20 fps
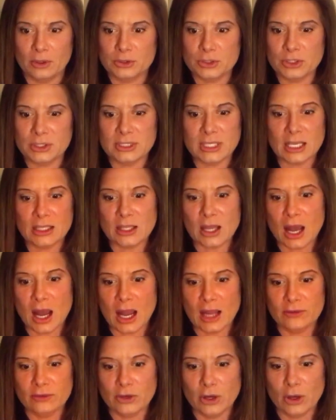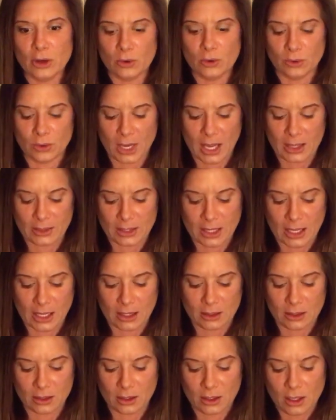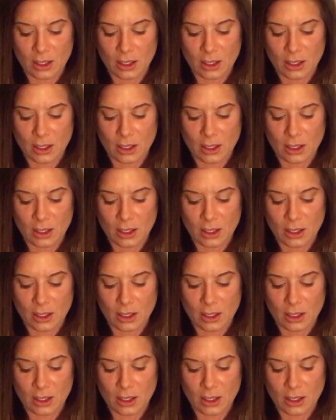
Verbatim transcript: Just take the high road and then,